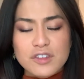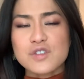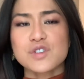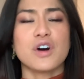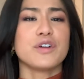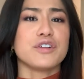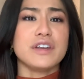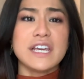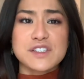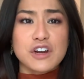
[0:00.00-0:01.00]
So your
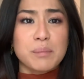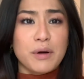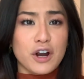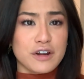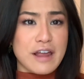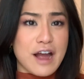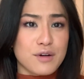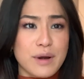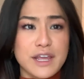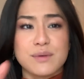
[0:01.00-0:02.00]
knees are apart now, right?